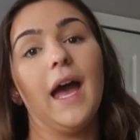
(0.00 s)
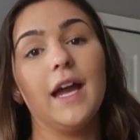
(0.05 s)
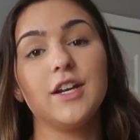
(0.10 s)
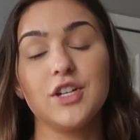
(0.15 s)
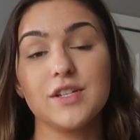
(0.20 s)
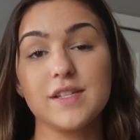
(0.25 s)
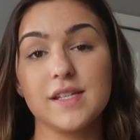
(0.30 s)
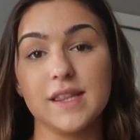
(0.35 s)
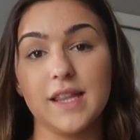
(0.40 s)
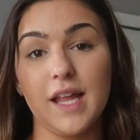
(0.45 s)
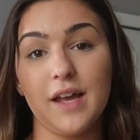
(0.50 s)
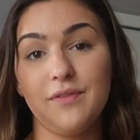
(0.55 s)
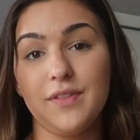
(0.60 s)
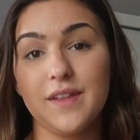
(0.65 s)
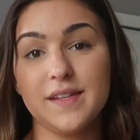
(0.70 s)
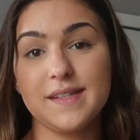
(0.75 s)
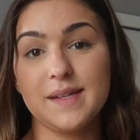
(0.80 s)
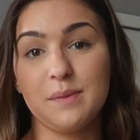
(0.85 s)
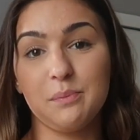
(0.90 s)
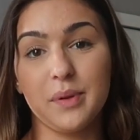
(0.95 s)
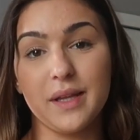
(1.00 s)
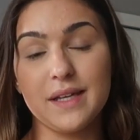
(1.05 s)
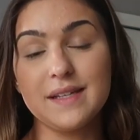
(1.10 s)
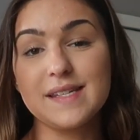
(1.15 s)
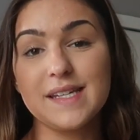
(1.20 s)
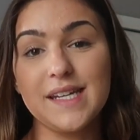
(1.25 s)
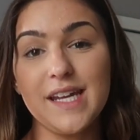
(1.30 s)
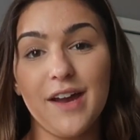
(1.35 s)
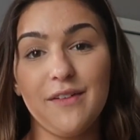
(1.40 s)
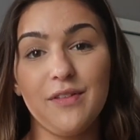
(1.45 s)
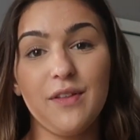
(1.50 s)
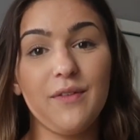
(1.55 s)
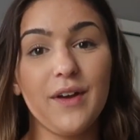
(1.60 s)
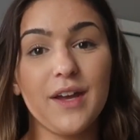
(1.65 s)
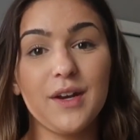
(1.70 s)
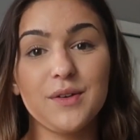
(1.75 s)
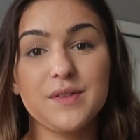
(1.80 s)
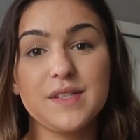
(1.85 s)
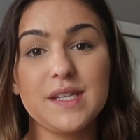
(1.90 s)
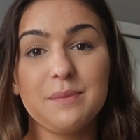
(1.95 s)
I just love the simplicity of the
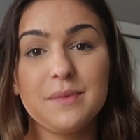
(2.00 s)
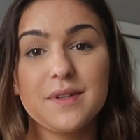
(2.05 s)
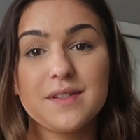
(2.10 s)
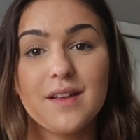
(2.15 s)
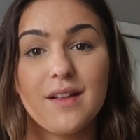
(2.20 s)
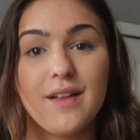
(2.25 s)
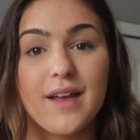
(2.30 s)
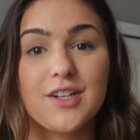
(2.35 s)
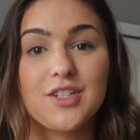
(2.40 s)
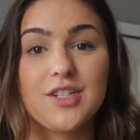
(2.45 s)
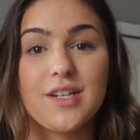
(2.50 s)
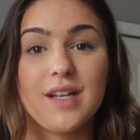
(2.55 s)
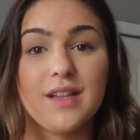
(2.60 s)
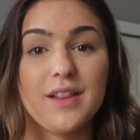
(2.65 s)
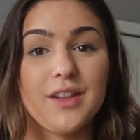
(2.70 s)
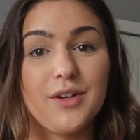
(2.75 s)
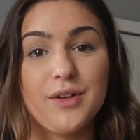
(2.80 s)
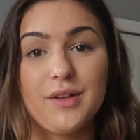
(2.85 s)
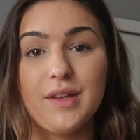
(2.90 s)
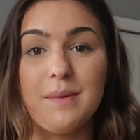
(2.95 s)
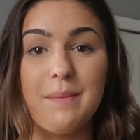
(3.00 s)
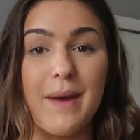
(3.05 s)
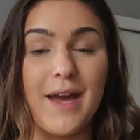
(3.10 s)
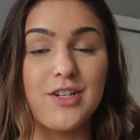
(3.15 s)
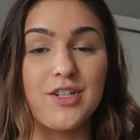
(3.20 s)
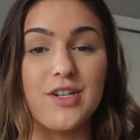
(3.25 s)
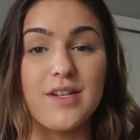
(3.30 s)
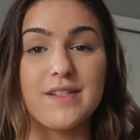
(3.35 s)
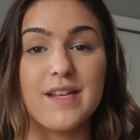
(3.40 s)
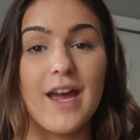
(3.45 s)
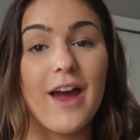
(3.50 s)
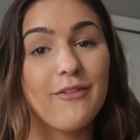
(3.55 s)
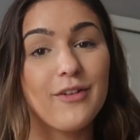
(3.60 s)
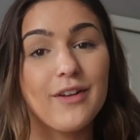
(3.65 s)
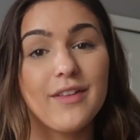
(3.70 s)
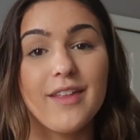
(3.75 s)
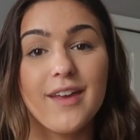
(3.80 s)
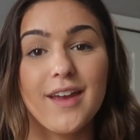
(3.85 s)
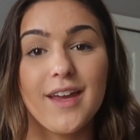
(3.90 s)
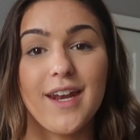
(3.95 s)
Vital Seamless collection. It literally matches
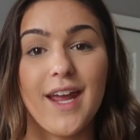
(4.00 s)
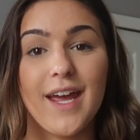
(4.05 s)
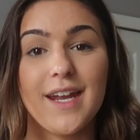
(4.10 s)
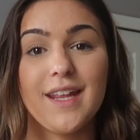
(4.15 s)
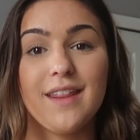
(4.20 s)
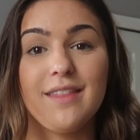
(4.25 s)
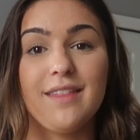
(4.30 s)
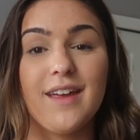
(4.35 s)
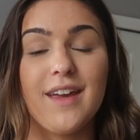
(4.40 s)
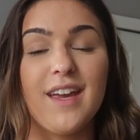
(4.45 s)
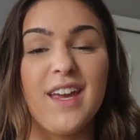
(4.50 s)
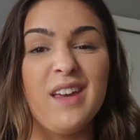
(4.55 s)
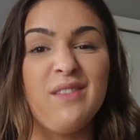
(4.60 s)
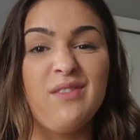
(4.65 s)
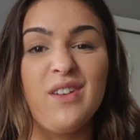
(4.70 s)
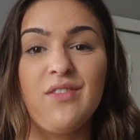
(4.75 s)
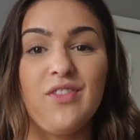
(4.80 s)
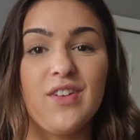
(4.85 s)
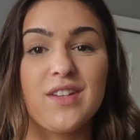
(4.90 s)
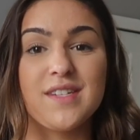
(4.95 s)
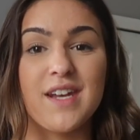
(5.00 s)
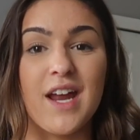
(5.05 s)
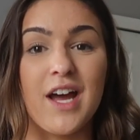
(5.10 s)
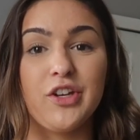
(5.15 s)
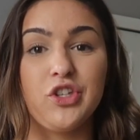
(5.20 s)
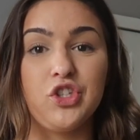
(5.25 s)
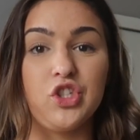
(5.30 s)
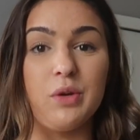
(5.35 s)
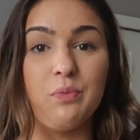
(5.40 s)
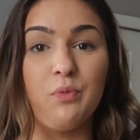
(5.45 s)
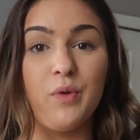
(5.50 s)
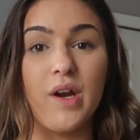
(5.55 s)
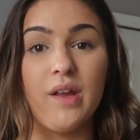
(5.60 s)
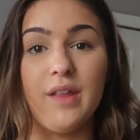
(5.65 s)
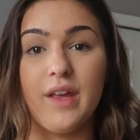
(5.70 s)
everything and anything, even if it's not gym wear.